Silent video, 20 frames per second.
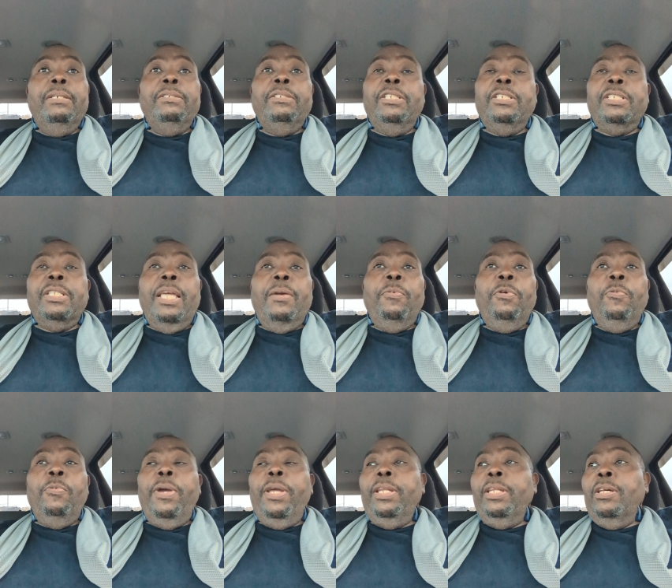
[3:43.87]
Just like with
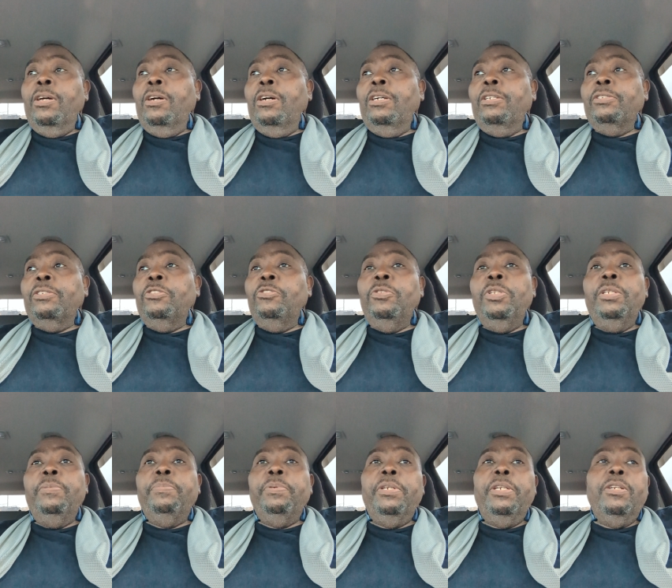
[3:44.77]
weight loss, you
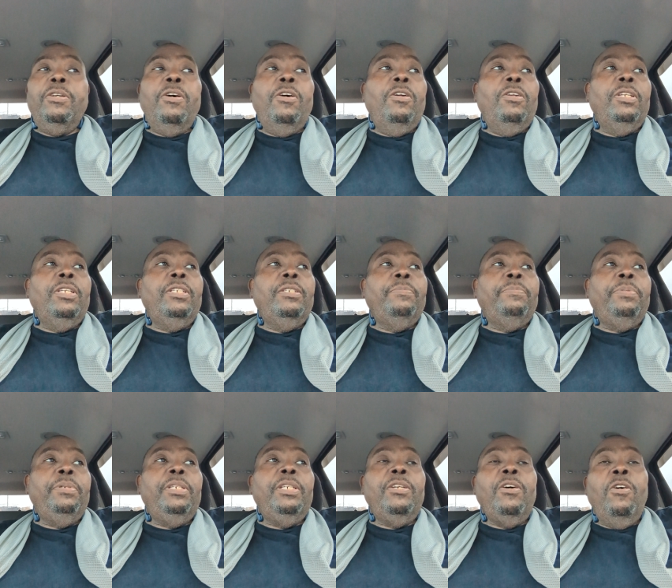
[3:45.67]
didn't put it all in,
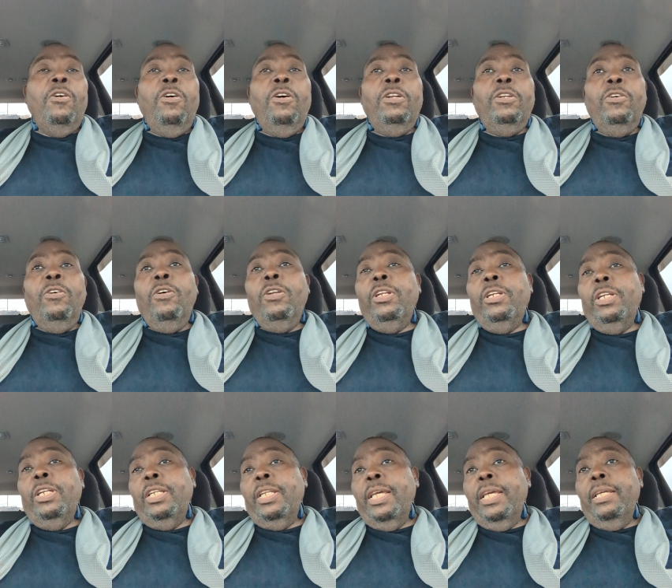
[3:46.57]
put it all on in
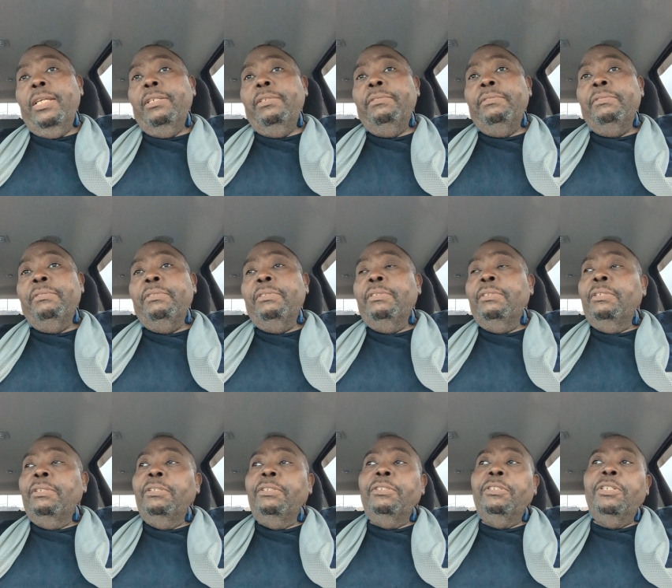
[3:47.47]
a day.
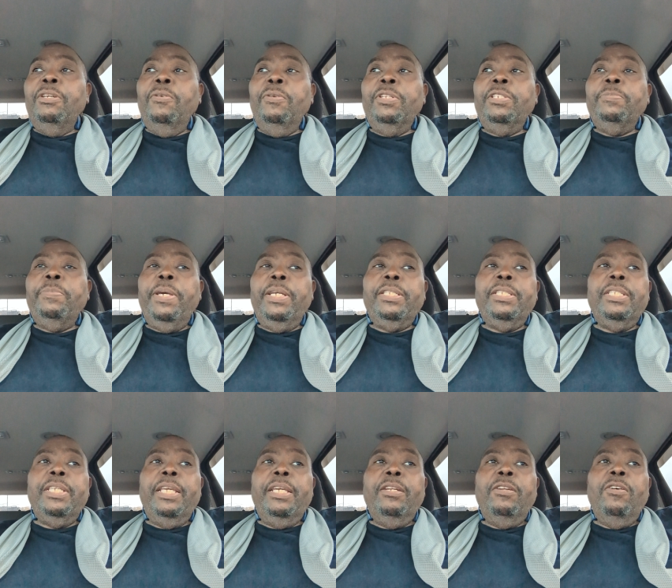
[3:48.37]
Don't expect to
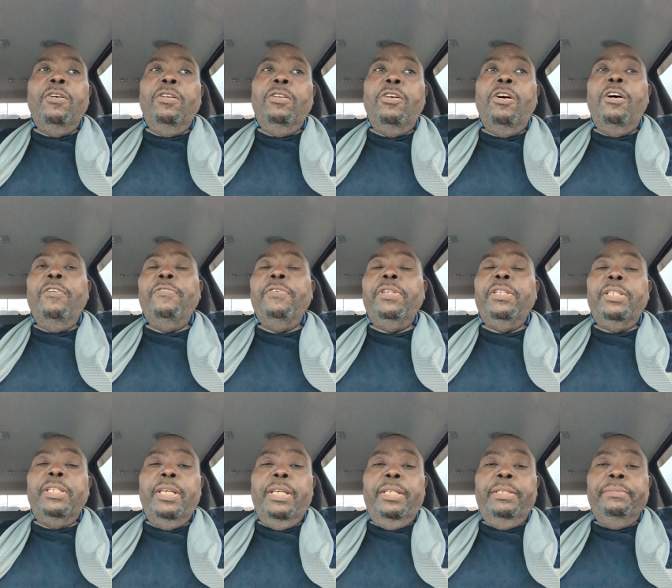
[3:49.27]
take it all off in a
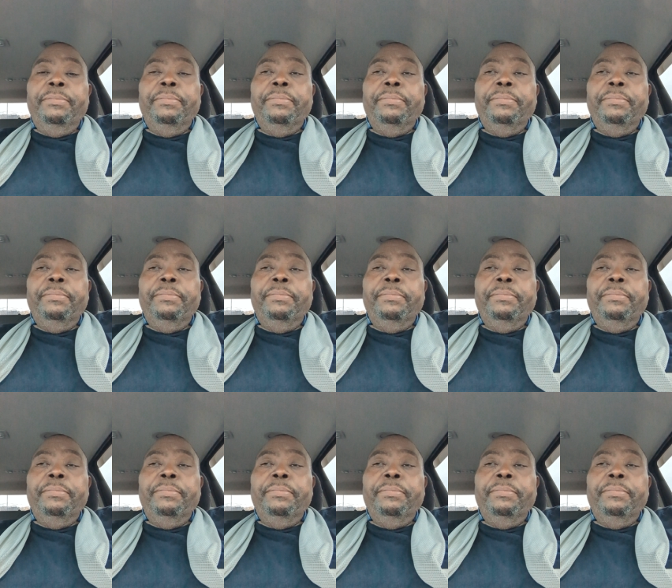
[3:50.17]
day.